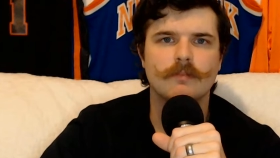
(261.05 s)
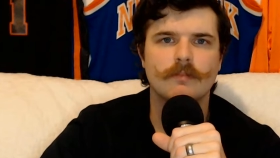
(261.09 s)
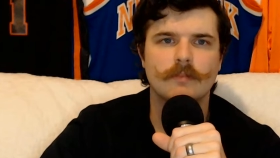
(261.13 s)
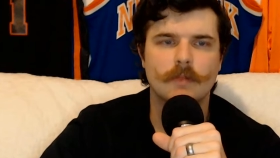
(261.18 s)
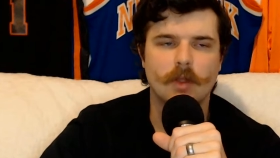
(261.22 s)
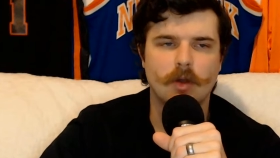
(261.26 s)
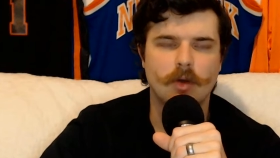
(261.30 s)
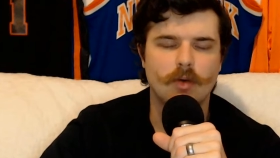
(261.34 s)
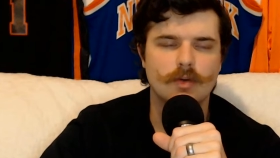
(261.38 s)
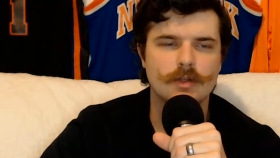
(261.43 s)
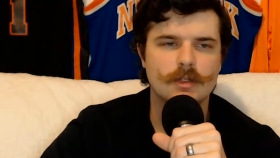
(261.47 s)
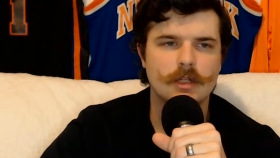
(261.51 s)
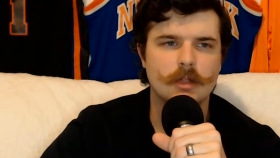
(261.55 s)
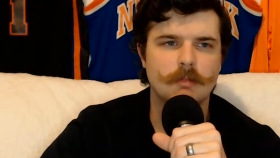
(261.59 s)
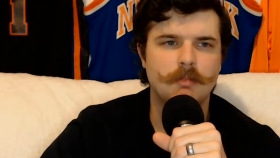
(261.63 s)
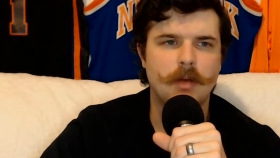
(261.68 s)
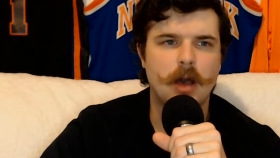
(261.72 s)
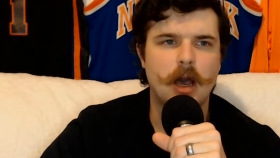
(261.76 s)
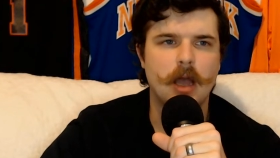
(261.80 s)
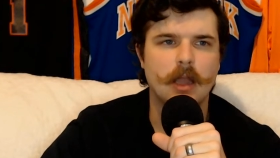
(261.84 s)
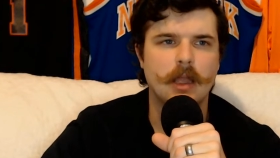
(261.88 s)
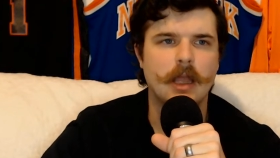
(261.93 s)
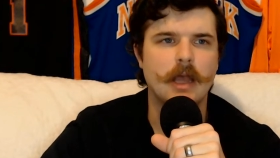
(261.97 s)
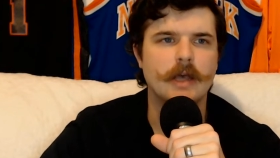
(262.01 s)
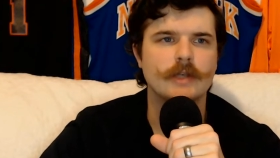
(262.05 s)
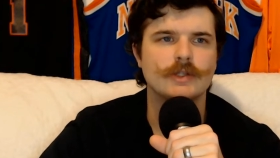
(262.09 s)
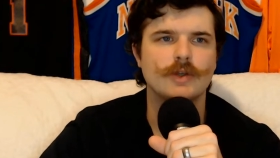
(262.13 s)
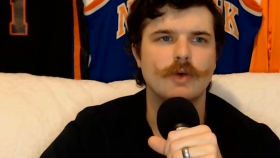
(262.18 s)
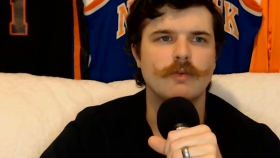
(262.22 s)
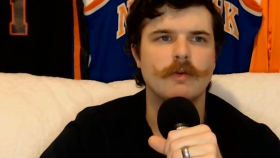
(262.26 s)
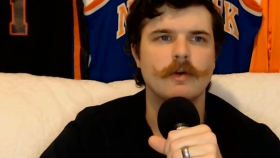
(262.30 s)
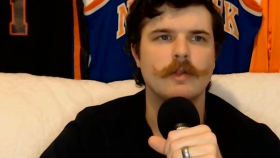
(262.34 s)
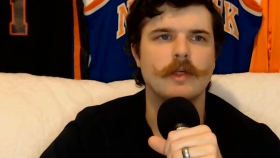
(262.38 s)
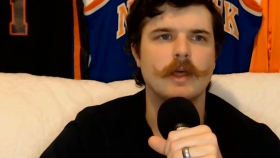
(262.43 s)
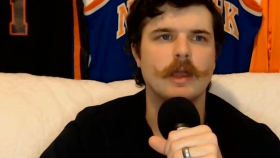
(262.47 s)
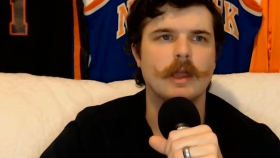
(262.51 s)
the host of the podcast
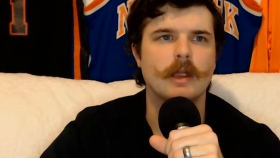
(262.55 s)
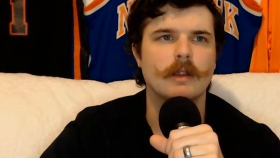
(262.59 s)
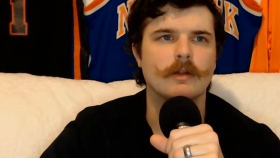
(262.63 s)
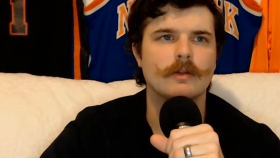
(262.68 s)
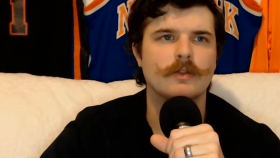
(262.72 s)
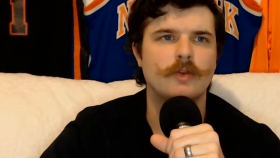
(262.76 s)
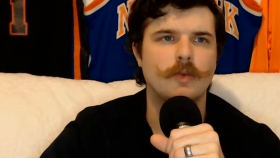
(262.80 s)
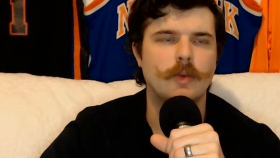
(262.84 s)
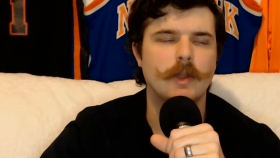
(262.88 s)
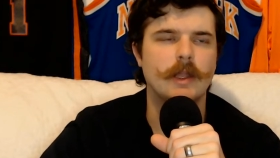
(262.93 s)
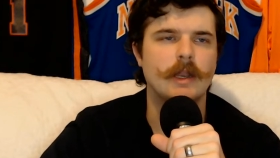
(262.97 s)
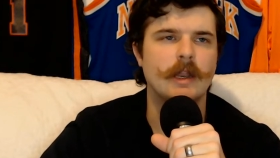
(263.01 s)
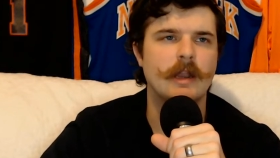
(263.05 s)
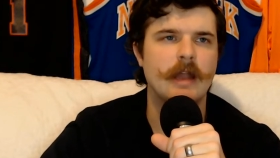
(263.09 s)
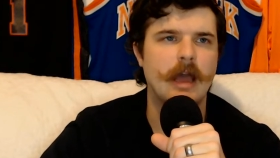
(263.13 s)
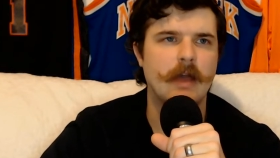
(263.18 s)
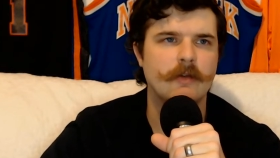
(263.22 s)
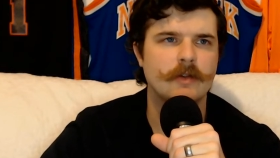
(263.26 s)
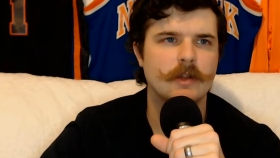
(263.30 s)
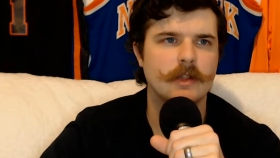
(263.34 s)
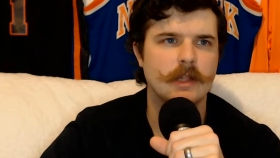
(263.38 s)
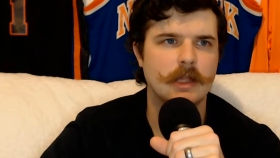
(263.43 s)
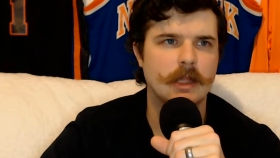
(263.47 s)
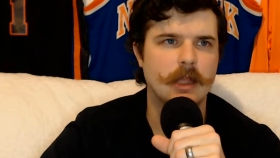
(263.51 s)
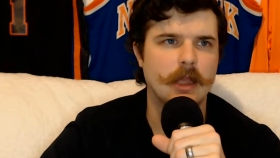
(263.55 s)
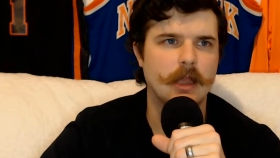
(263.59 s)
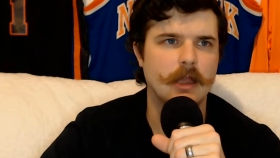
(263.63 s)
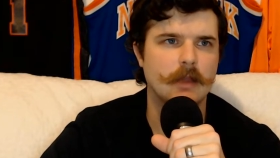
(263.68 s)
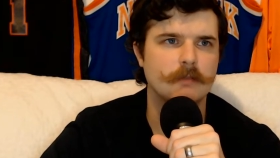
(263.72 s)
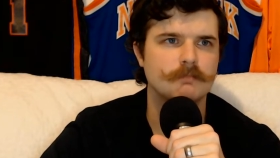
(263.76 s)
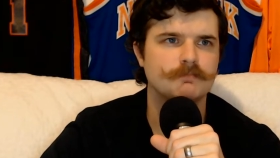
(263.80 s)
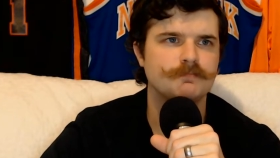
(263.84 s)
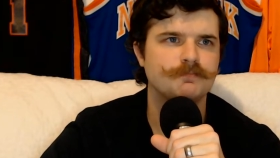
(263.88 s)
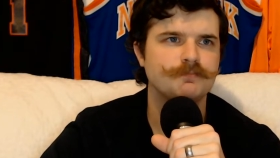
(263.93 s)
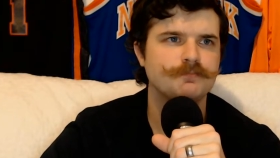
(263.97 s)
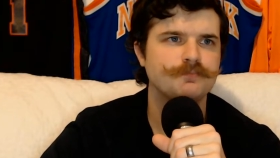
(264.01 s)
over there, tweeted after the
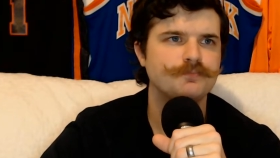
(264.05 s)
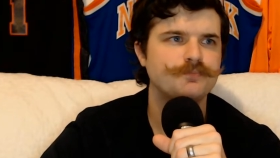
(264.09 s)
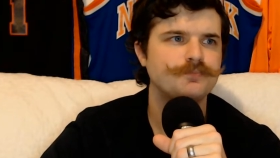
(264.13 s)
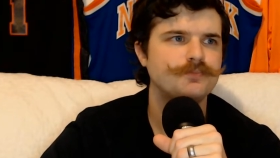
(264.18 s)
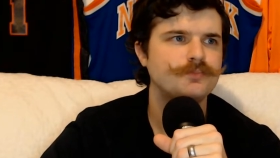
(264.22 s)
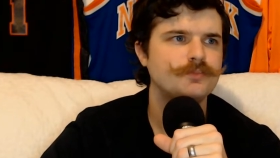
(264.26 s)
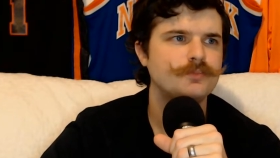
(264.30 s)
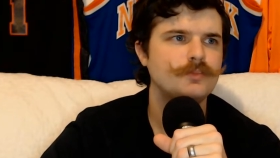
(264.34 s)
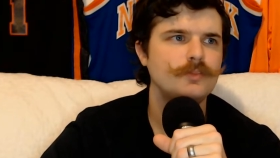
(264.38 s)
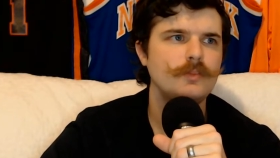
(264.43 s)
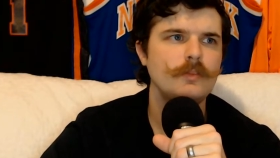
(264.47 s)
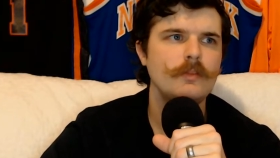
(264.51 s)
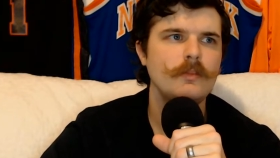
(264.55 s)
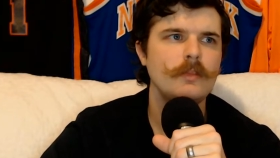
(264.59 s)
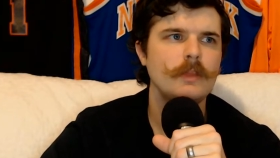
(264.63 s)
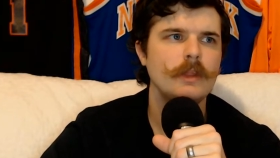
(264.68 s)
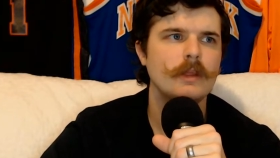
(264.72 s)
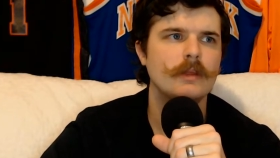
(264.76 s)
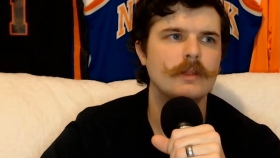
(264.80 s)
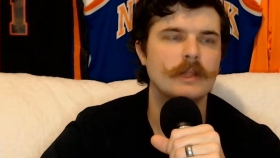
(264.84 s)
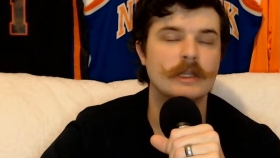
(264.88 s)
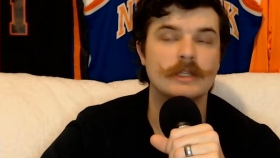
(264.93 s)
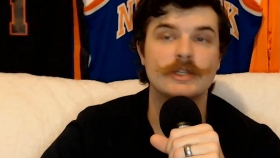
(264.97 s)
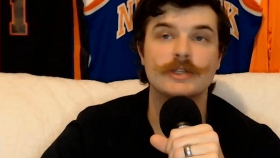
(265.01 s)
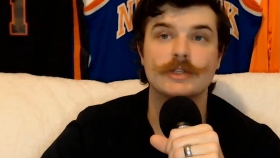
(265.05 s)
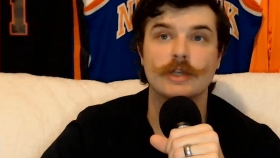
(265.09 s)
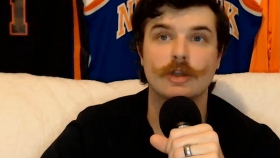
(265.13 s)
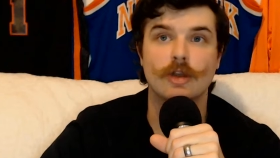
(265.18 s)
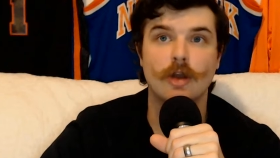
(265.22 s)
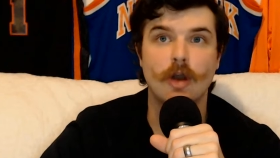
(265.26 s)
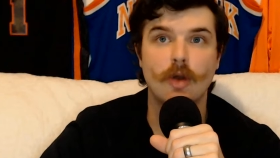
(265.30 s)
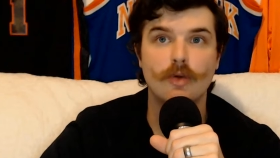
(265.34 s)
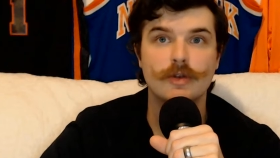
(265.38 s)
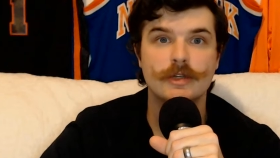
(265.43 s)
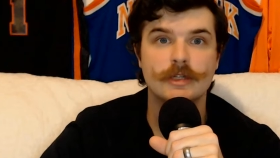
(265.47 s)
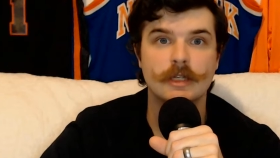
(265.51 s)
game, this is a
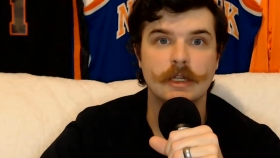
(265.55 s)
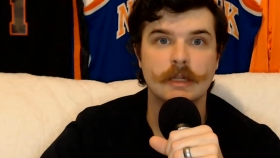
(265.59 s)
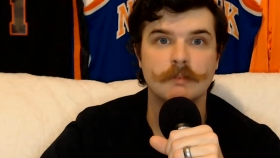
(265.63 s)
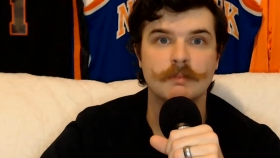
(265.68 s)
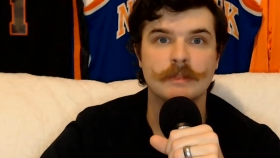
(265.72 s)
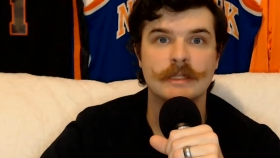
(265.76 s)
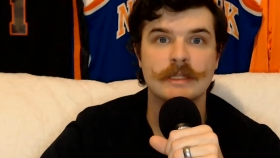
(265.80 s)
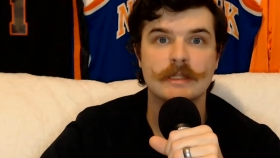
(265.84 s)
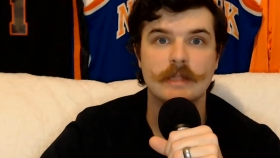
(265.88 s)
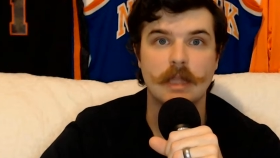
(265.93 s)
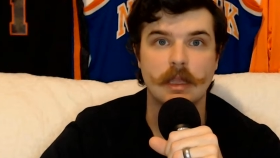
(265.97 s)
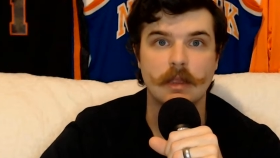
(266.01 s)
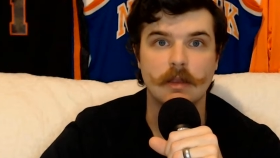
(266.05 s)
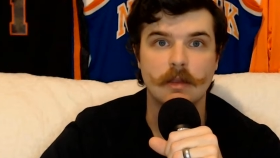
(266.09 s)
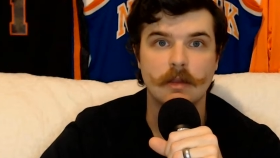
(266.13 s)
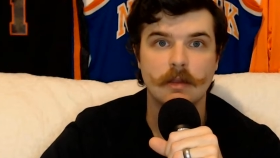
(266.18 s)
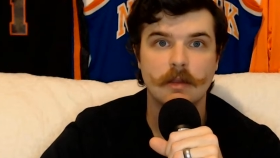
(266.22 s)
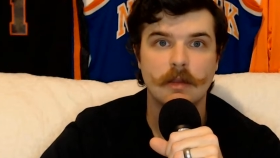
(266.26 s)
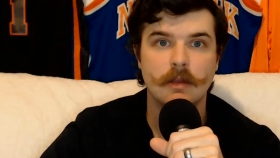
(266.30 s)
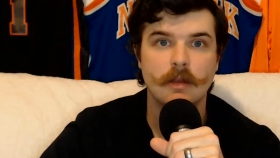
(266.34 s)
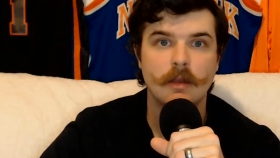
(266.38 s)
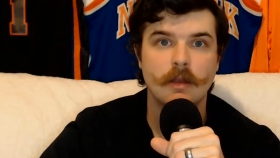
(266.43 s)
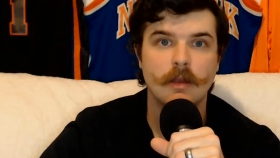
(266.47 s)
coaching mistake,